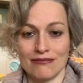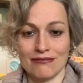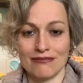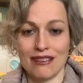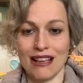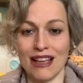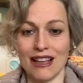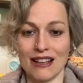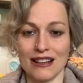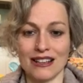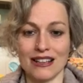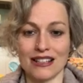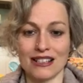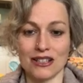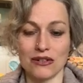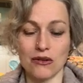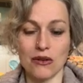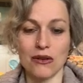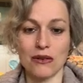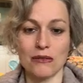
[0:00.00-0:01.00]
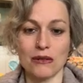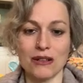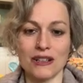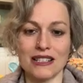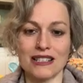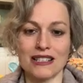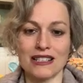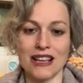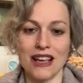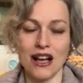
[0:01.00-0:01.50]
And it's normal.
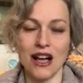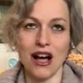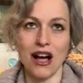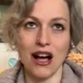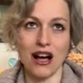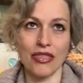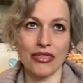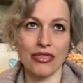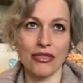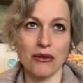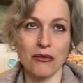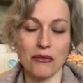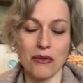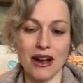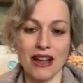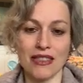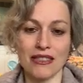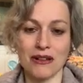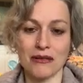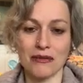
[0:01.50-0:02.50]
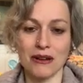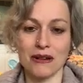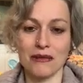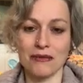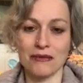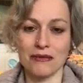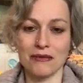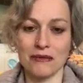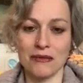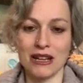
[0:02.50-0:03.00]
It's the way that
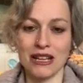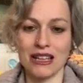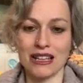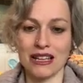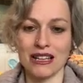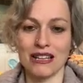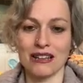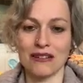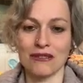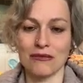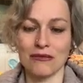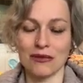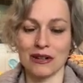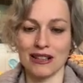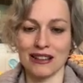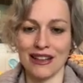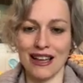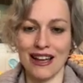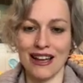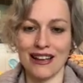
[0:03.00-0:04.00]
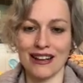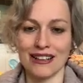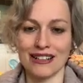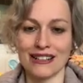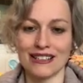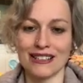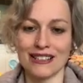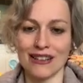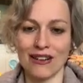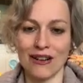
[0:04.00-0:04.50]
we can
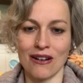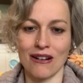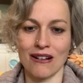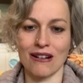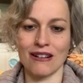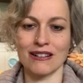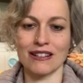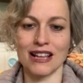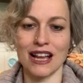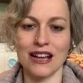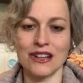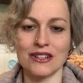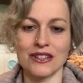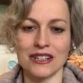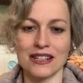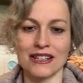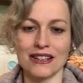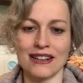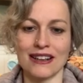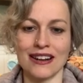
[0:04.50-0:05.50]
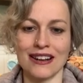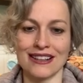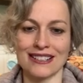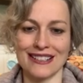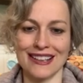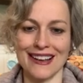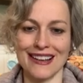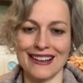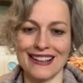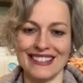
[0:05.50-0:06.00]
relax our tension and
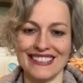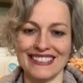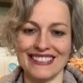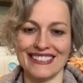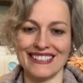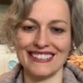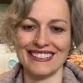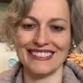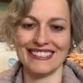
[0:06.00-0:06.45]
anxiety.